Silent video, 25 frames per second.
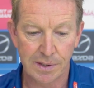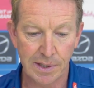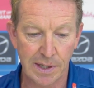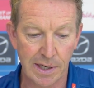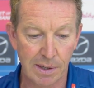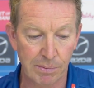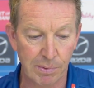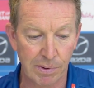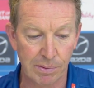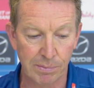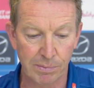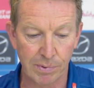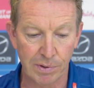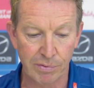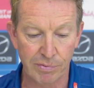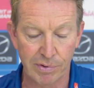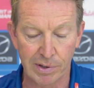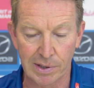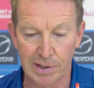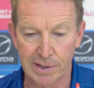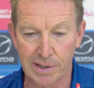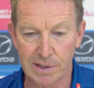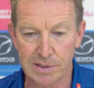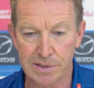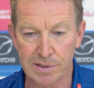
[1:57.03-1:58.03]
yeah, we're
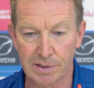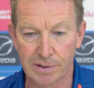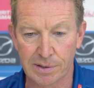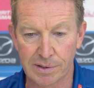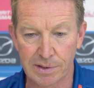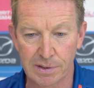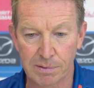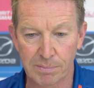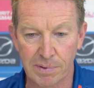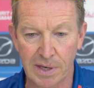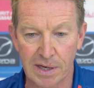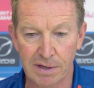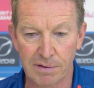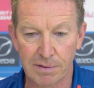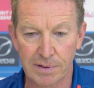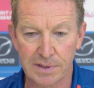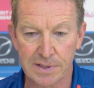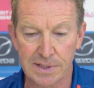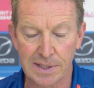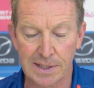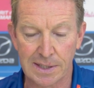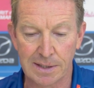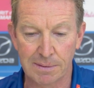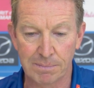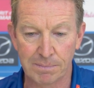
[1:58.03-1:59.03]
really excited about
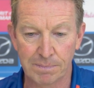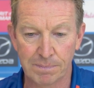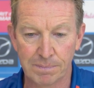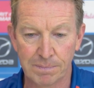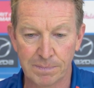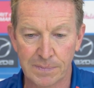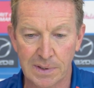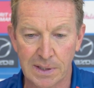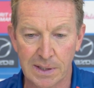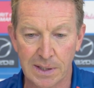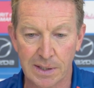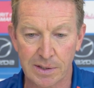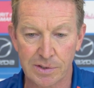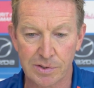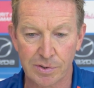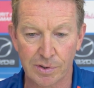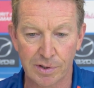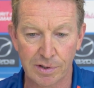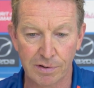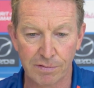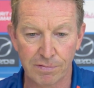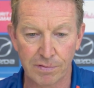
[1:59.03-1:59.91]
trying